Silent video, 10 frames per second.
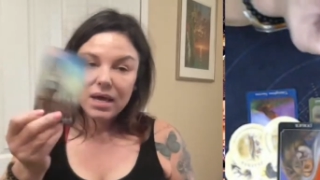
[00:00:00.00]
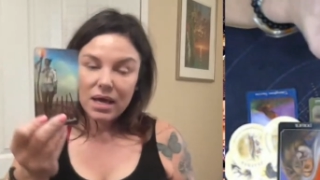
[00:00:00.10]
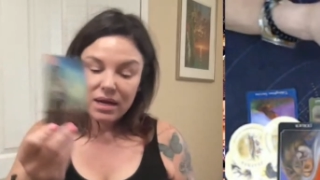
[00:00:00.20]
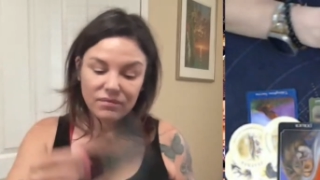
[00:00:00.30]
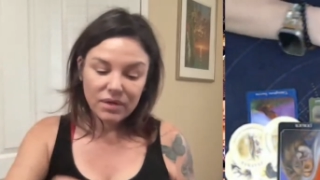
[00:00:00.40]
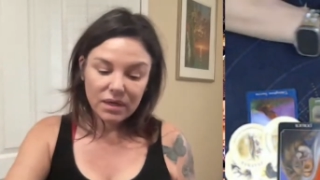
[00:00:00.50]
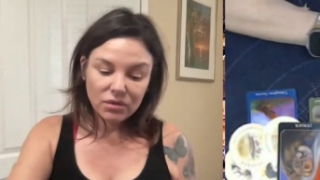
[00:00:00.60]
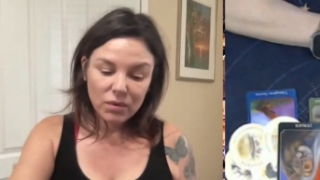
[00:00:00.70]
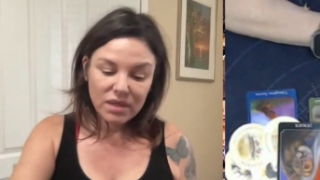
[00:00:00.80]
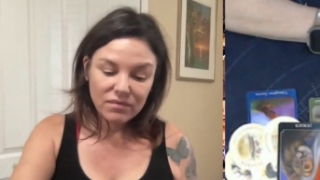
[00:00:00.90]
and i've got
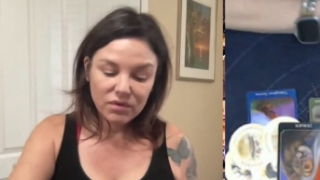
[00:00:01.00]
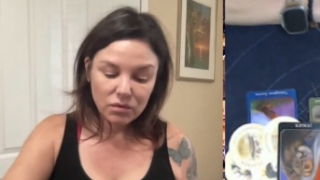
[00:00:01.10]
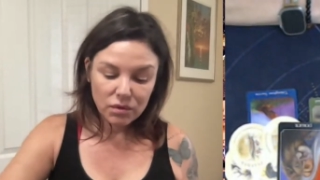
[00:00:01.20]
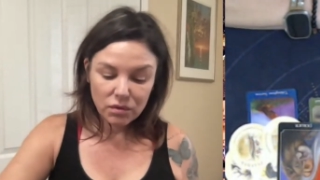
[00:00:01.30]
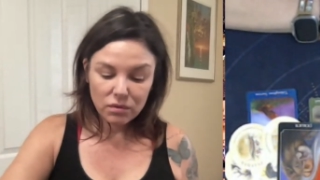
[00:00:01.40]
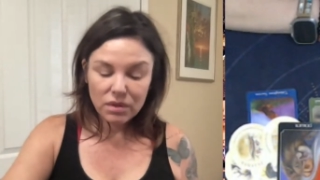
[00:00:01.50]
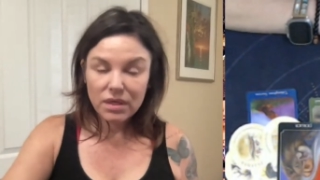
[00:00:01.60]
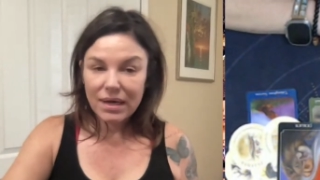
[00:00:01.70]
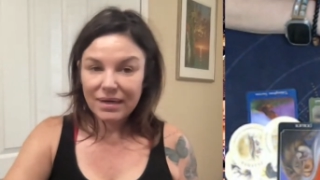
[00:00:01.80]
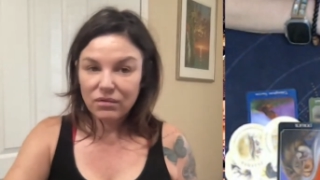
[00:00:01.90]
the way they view you the
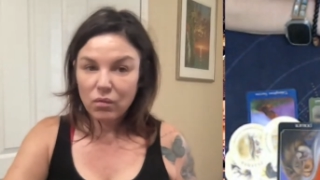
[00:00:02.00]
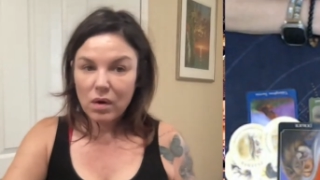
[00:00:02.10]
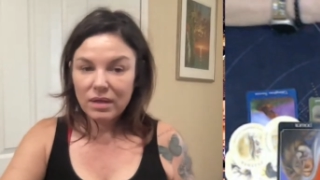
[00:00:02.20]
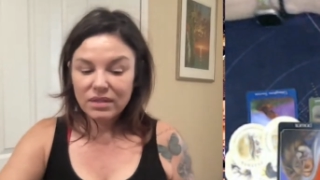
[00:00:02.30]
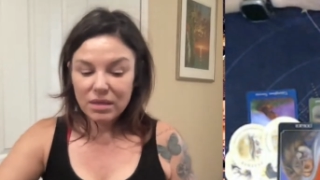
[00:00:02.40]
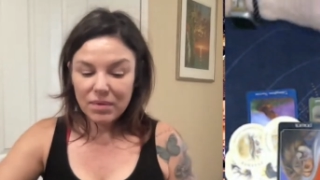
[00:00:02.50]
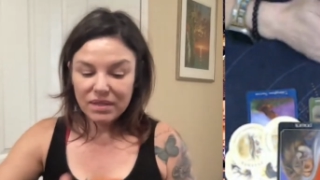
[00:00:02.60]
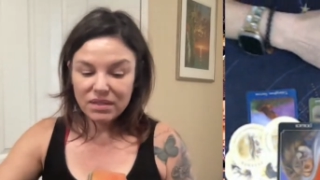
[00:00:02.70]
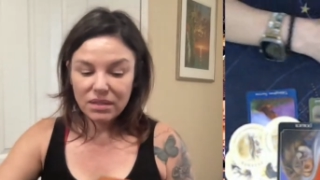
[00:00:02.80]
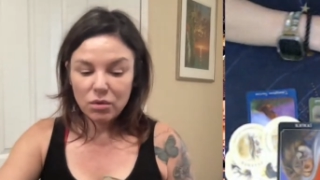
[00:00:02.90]
nine of wands they
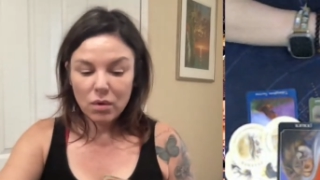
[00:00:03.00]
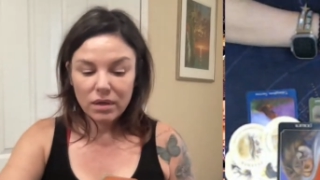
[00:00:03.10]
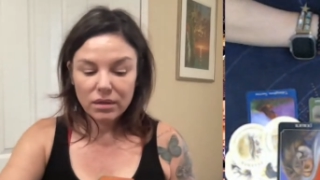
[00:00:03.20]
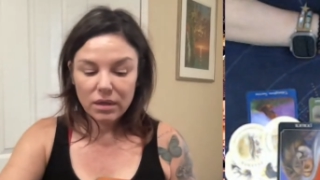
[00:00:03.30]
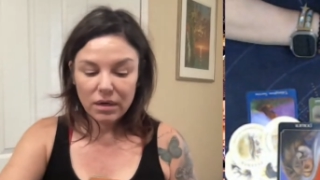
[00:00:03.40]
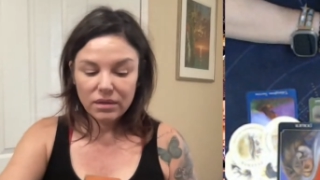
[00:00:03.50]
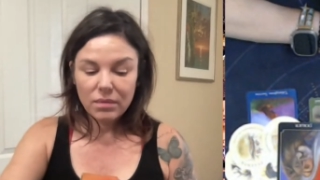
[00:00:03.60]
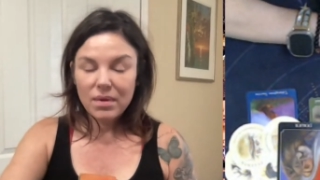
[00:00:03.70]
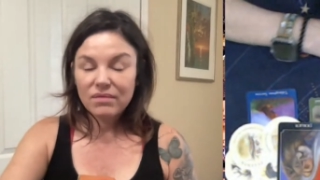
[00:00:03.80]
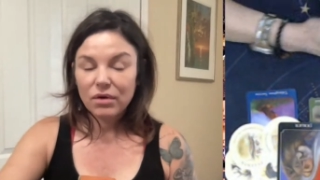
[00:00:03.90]
might see you on guard they
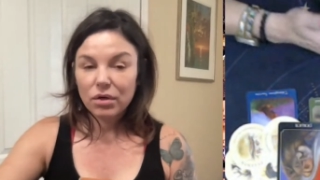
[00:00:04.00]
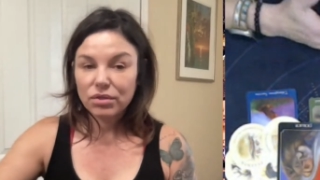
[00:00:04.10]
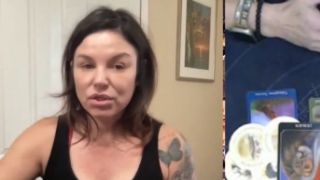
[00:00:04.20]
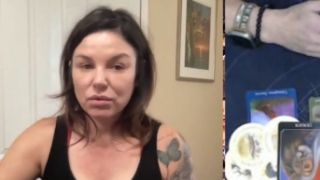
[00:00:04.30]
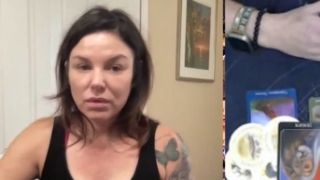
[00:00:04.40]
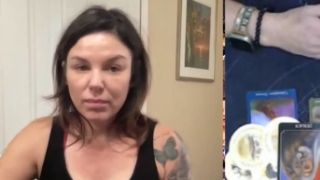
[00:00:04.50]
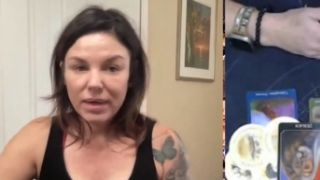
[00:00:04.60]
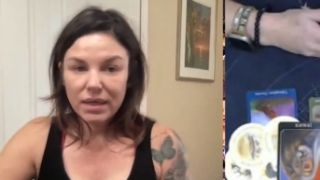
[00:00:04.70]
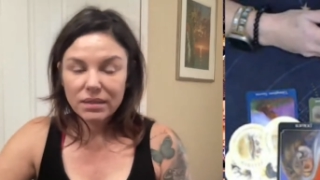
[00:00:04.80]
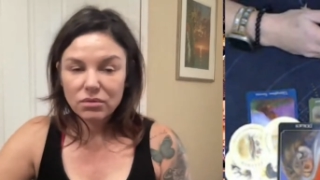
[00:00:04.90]
may have hurt you in the
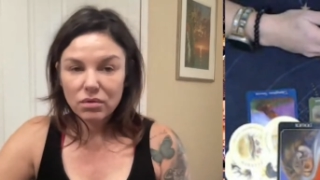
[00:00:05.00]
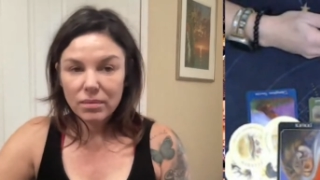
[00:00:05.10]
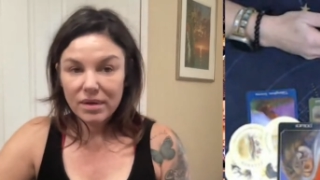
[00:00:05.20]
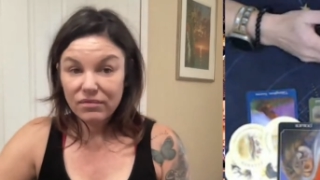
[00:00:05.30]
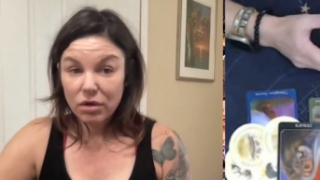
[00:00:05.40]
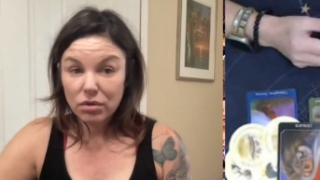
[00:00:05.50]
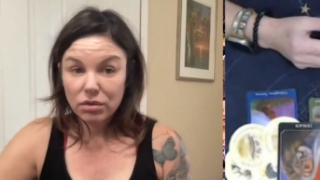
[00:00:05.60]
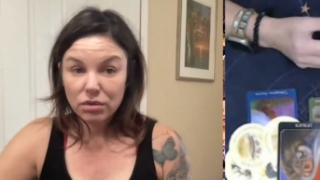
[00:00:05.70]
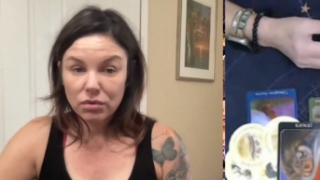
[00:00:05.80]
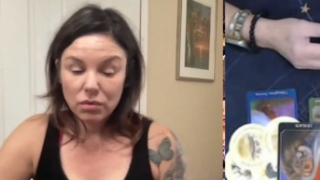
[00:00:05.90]
past or they may have
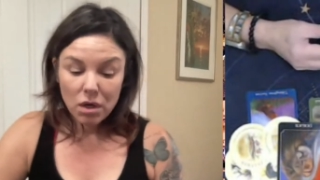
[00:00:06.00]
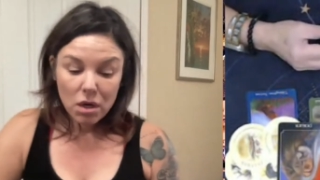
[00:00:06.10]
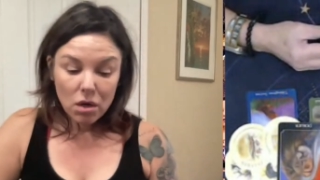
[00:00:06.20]
hurt you